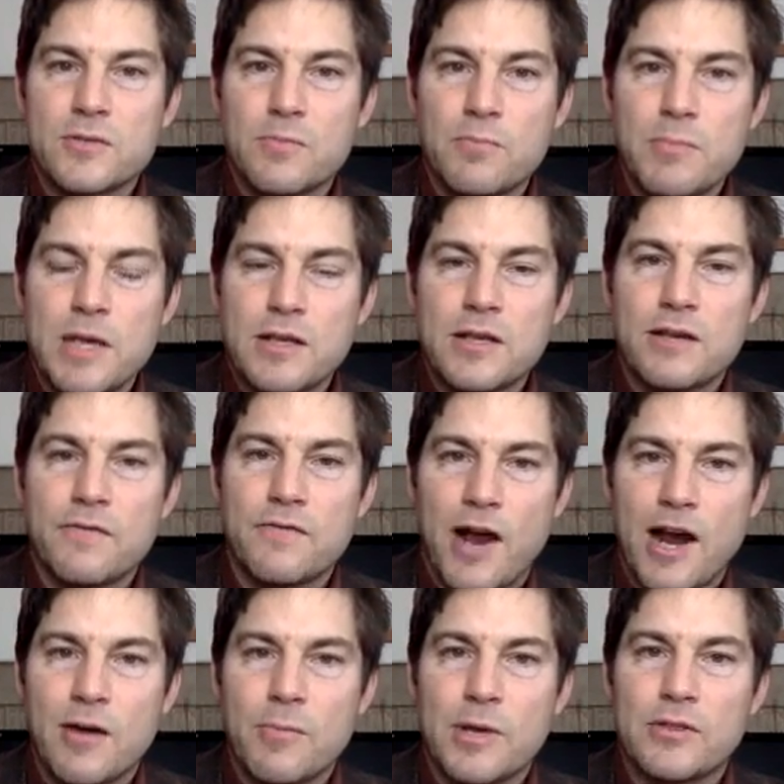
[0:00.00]
media
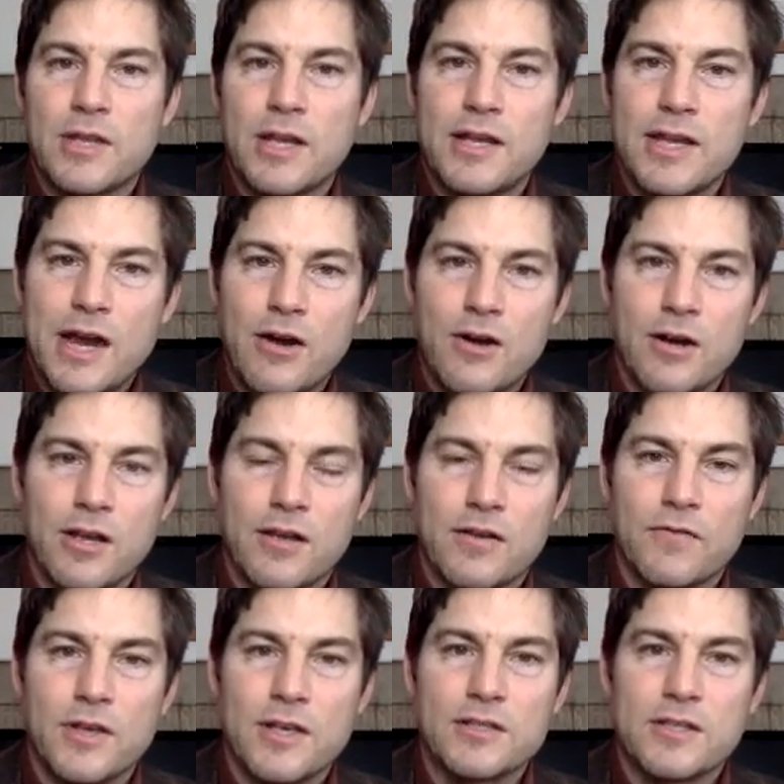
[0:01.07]
environment, the
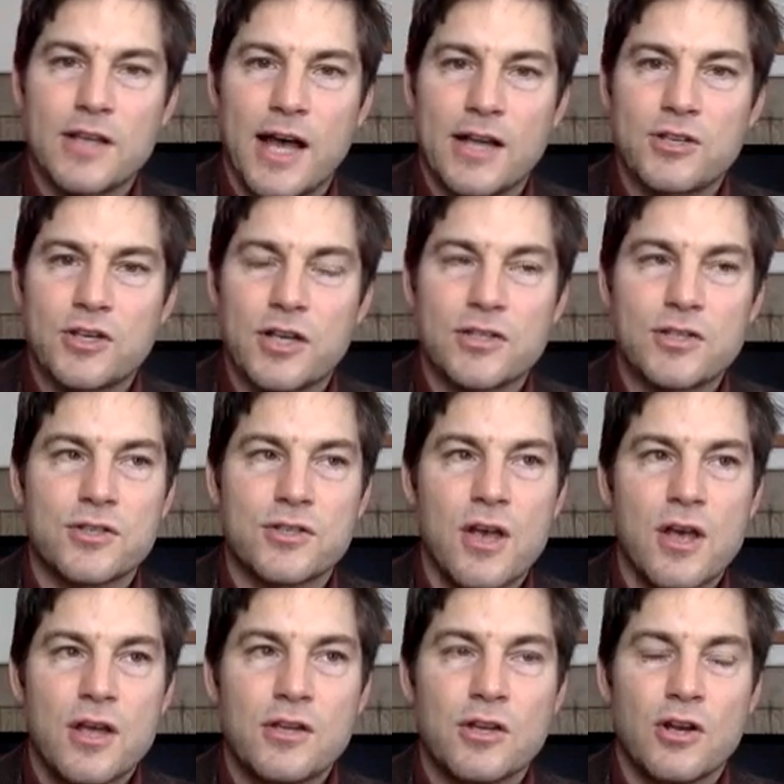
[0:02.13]
narrative is not just,
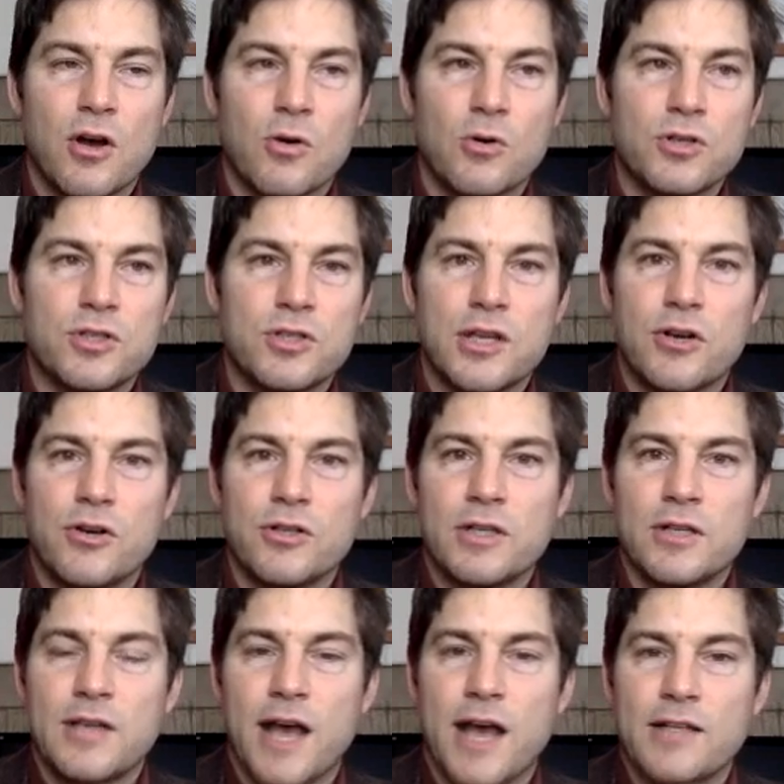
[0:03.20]
did or
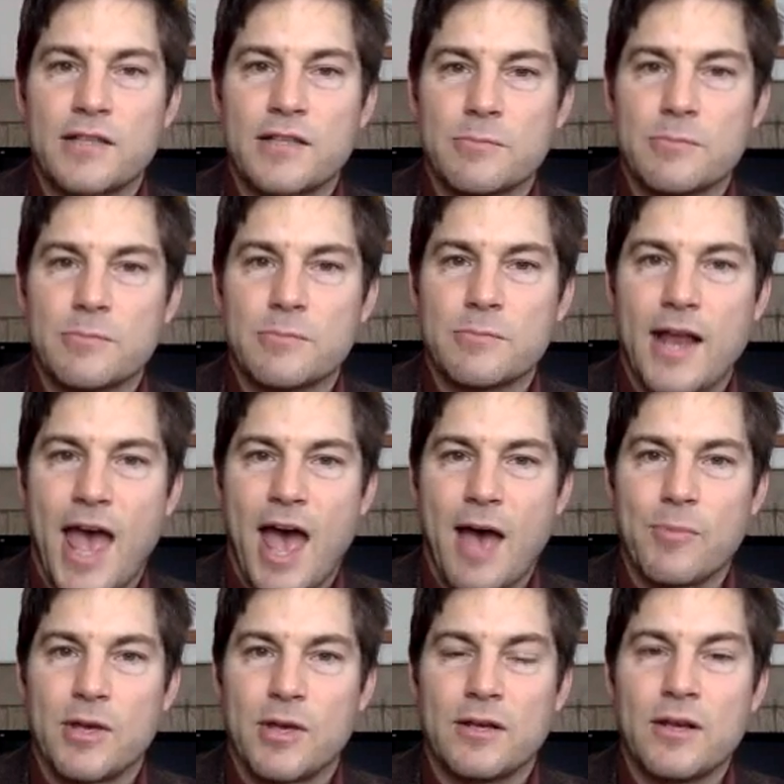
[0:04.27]
did not some event
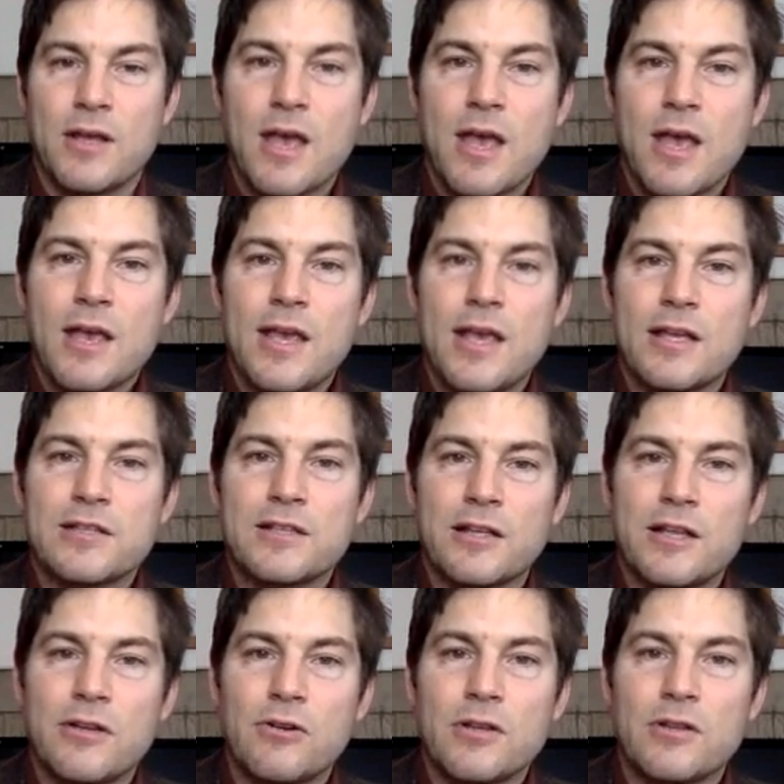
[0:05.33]
happen. It's
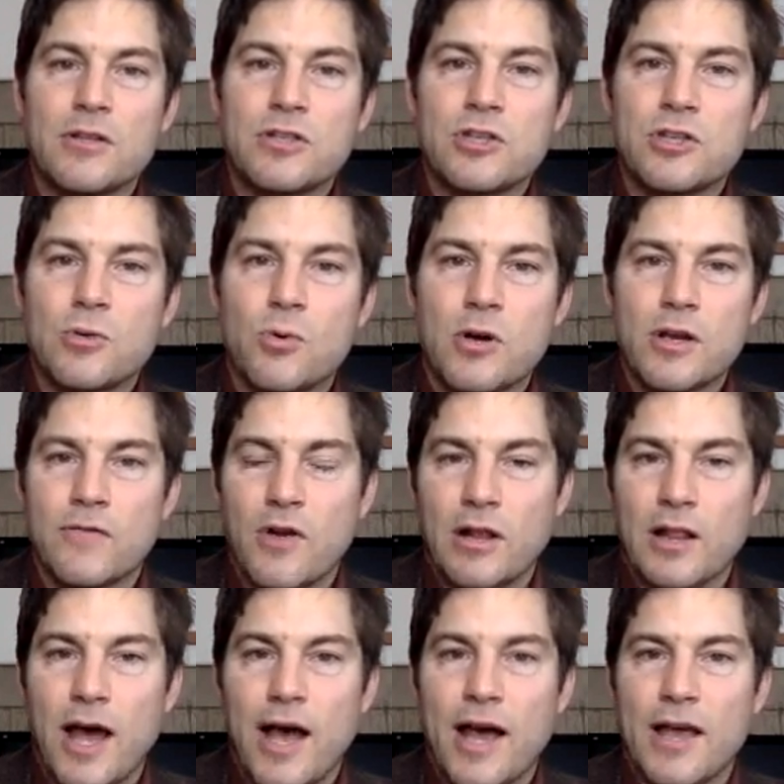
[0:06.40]
literally the story of our
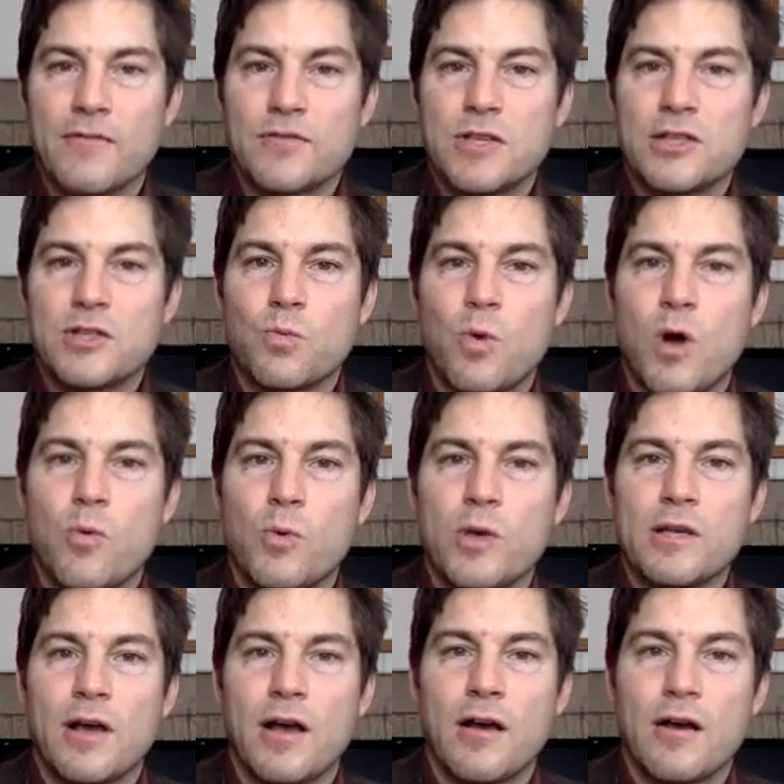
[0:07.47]
lives. It's what
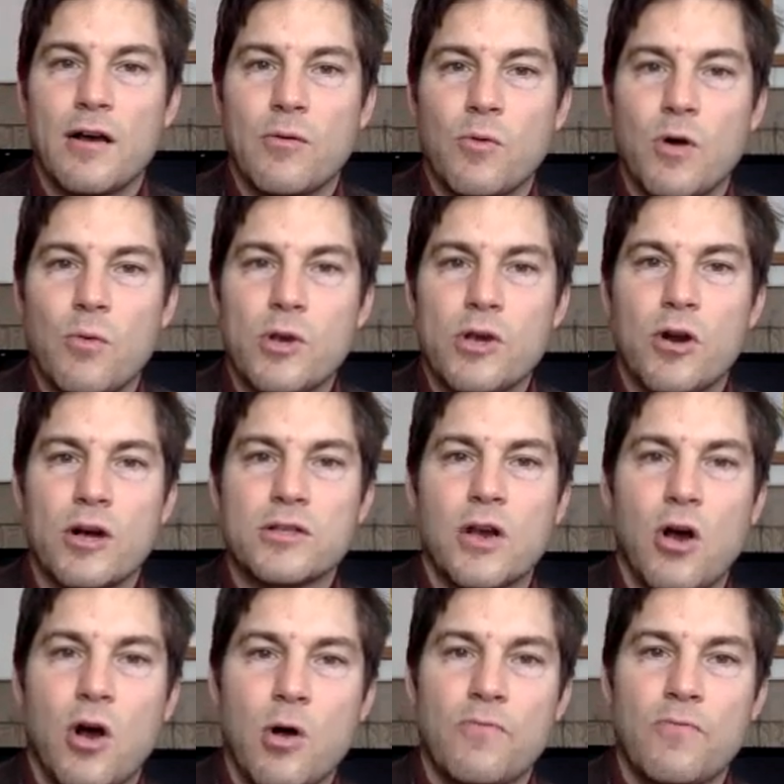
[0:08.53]
we are
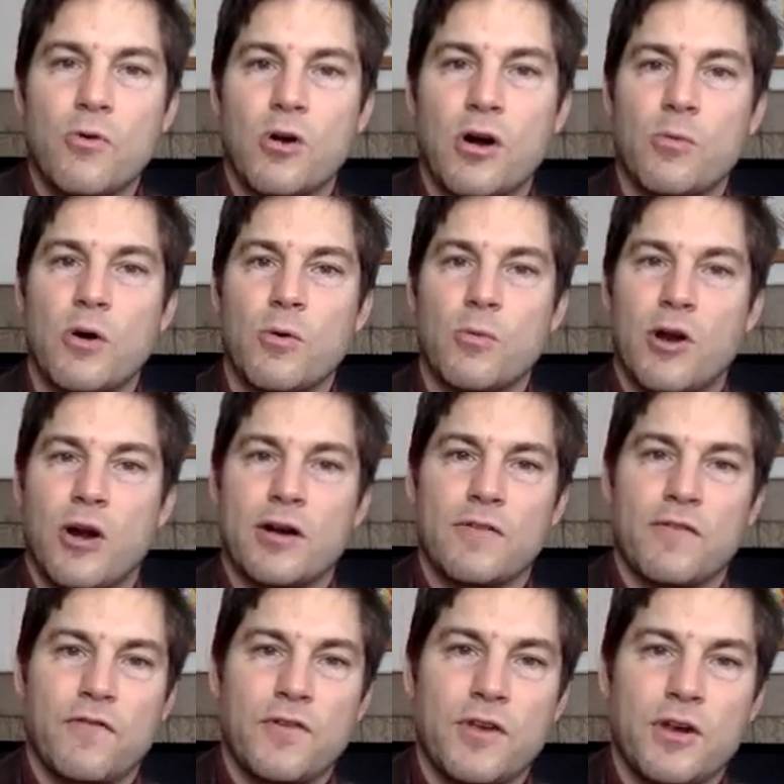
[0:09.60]
to hope for and what we are
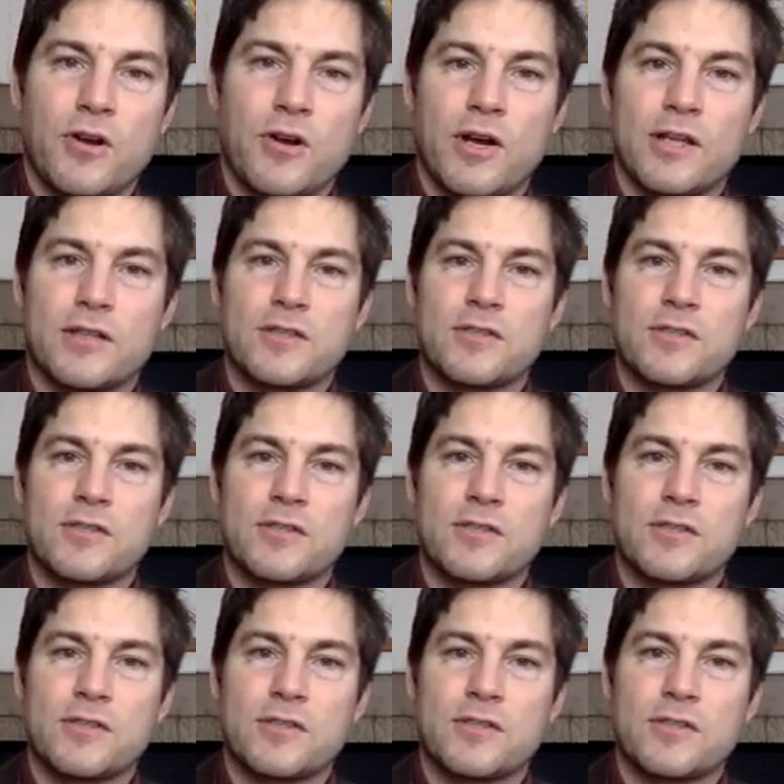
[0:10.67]
to fear.